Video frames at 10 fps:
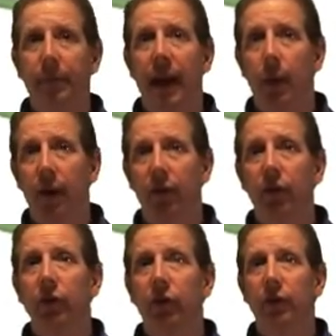
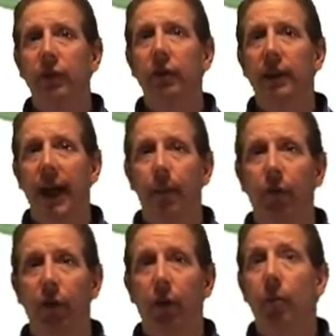However, shielded
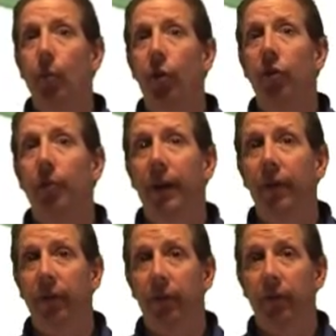cables are more
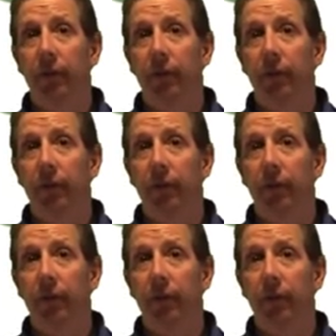expensive.